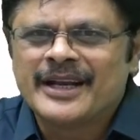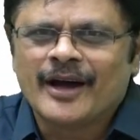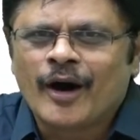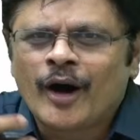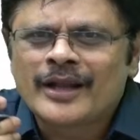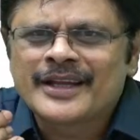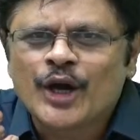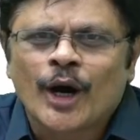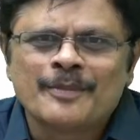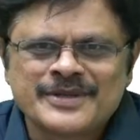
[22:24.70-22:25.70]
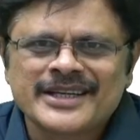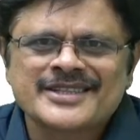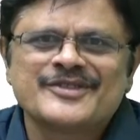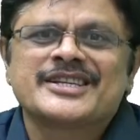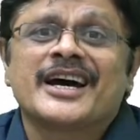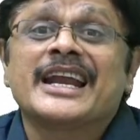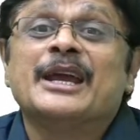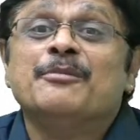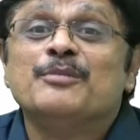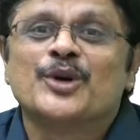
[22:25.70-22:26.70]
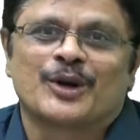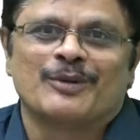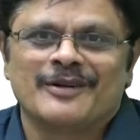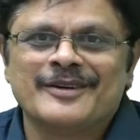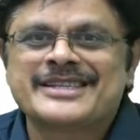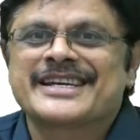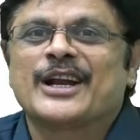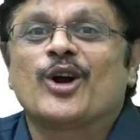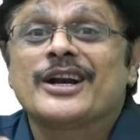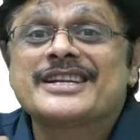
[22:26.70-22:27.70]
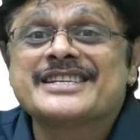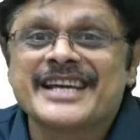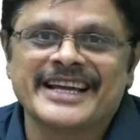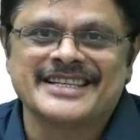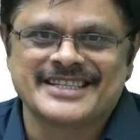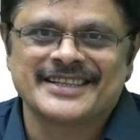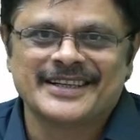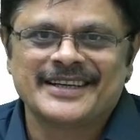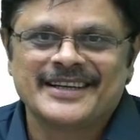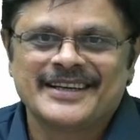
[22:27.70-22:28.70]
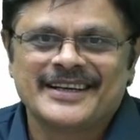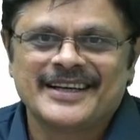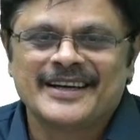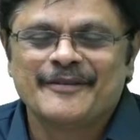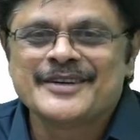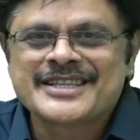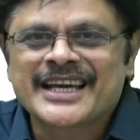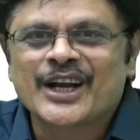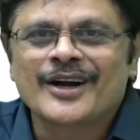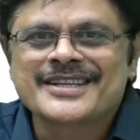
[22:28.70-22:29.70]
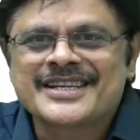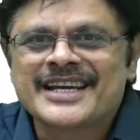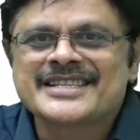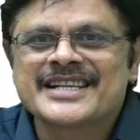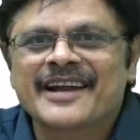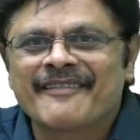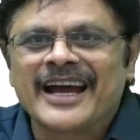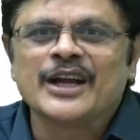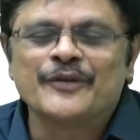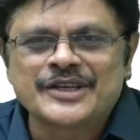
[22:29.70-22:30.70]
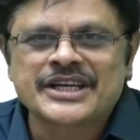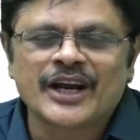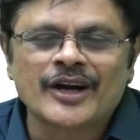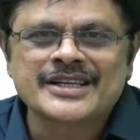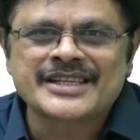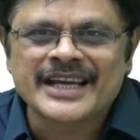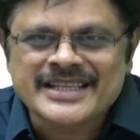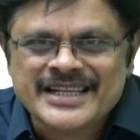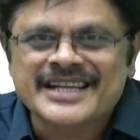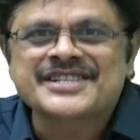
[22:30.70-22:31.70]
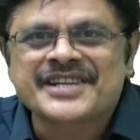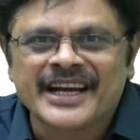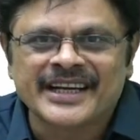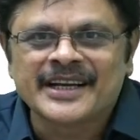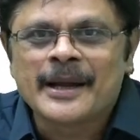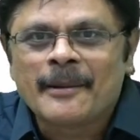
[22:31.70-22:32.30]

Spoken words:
all the objects which are immutable, which cannot change, their value, which cannot change their state.